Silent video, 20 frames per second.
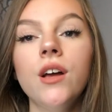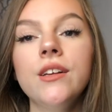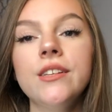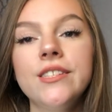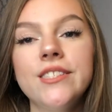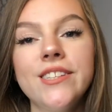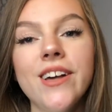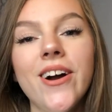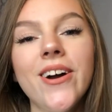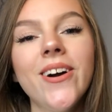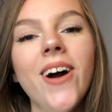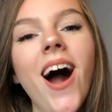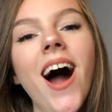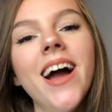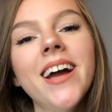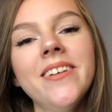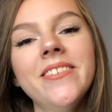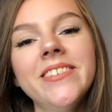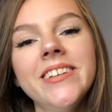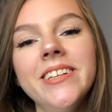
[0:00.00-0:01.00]
So I
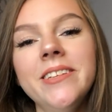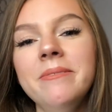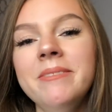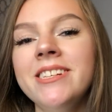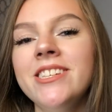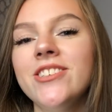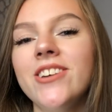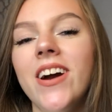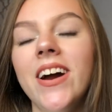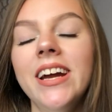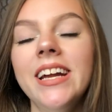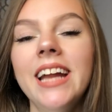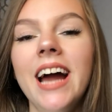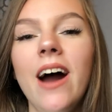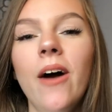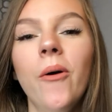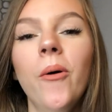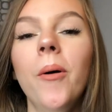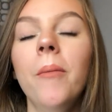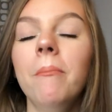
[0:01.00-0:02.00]
am gonna be trying
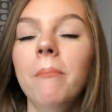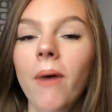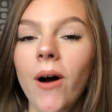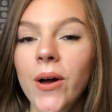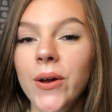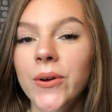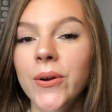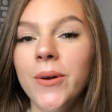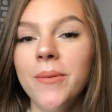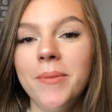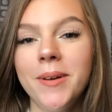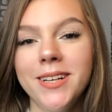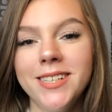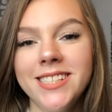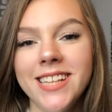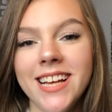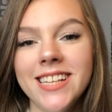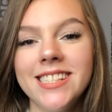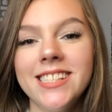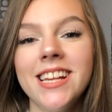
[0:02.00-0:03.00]
out
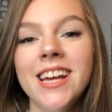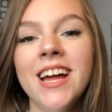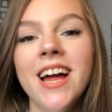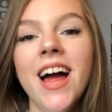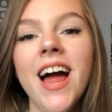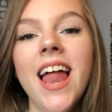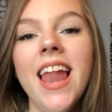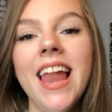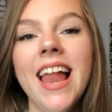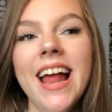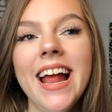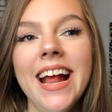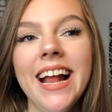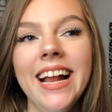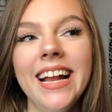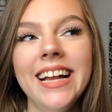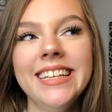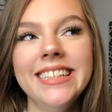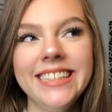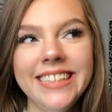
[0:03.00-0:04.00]
microprocessor
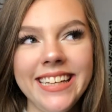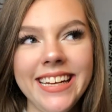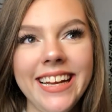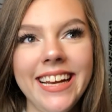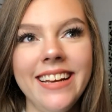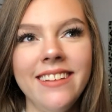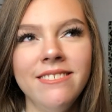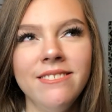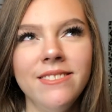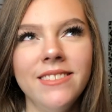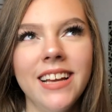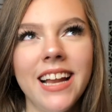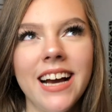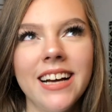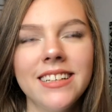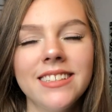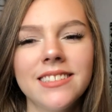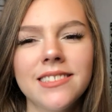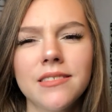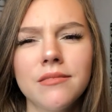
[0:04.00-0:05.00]
knee
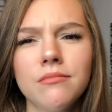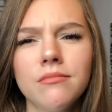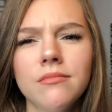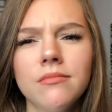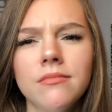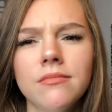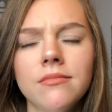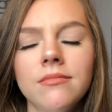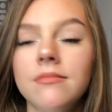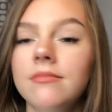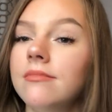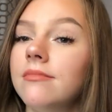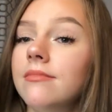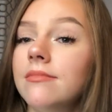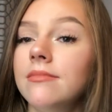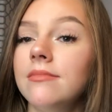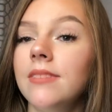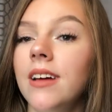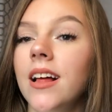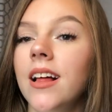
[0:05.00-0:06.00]
legs.
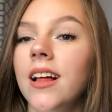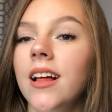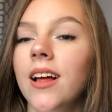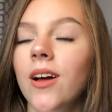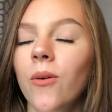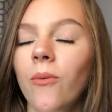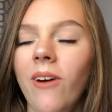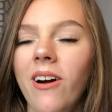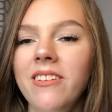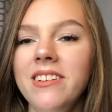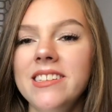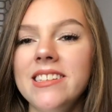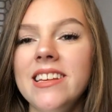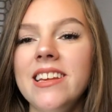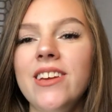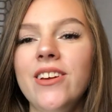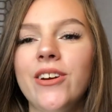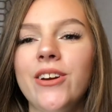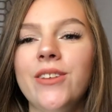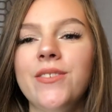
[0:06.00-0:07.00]
Wow, Izzy,
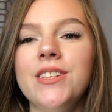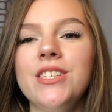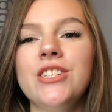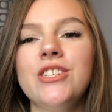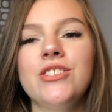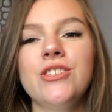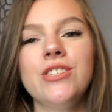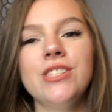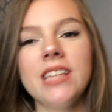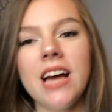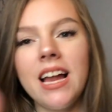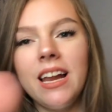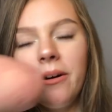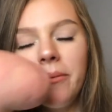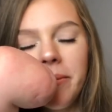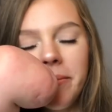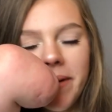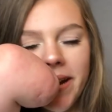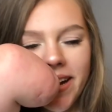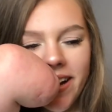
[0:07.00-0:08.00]
you could have introduced that a little
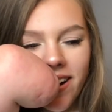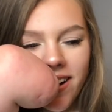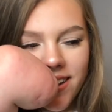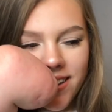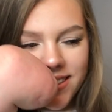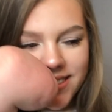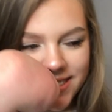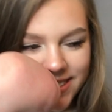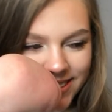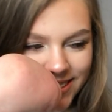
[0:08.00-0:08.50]
bit better.